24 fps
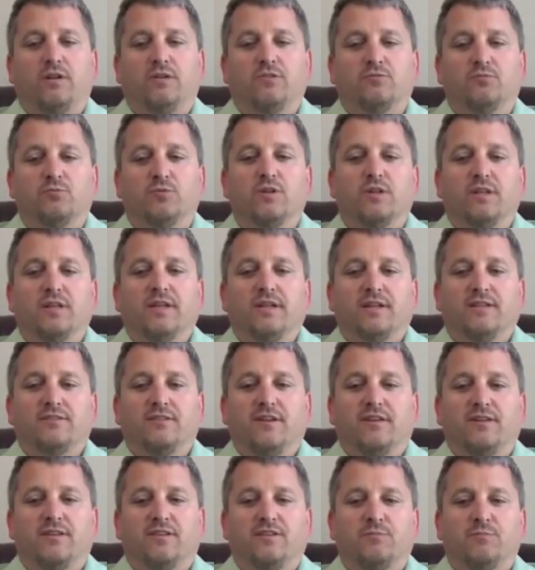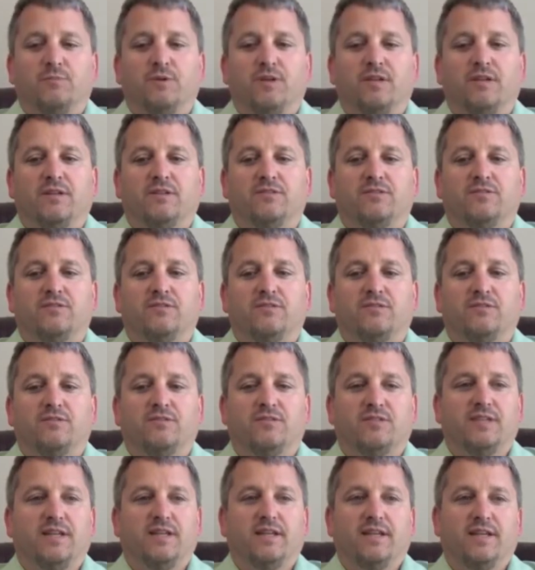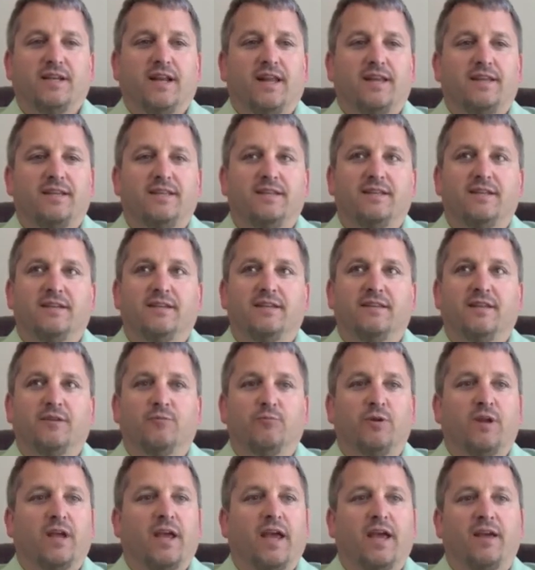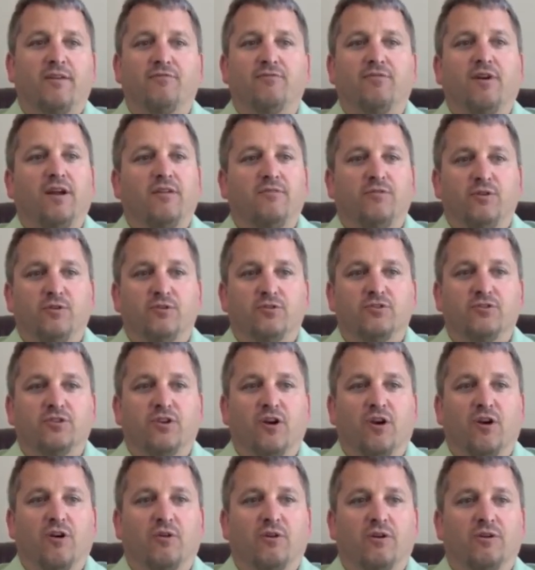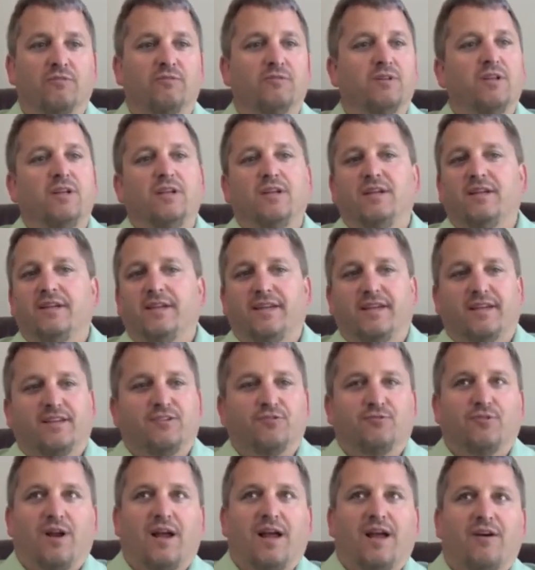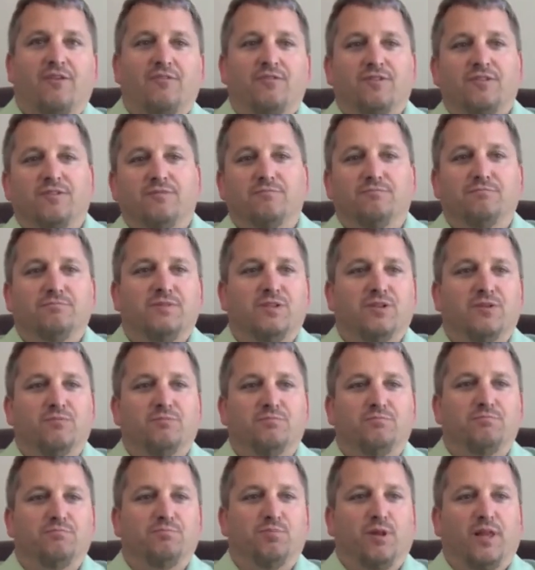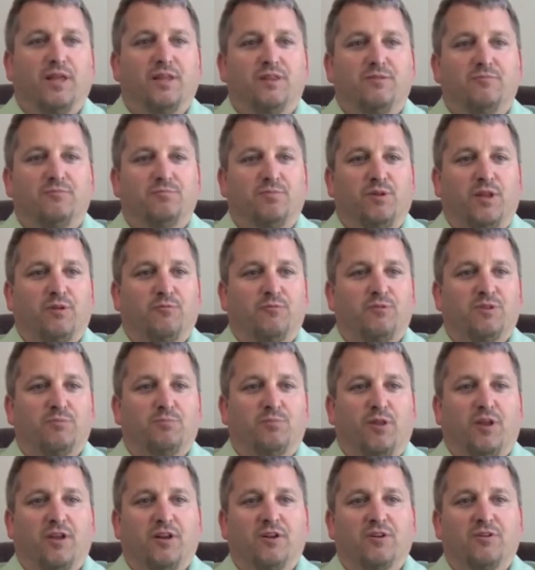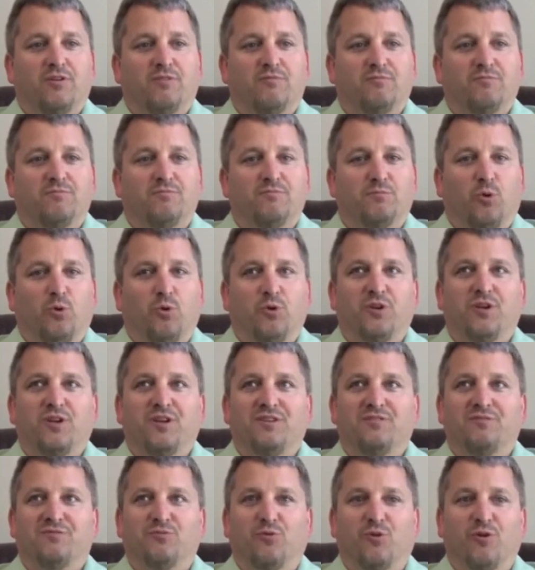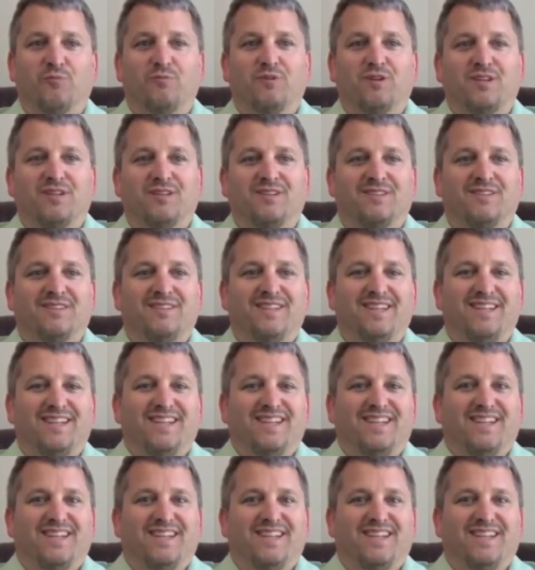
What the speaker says: is really exciting to me is seeing an idea that we had 5 years ago and kicked around and played with the Play-Doh and molded it and formed it, and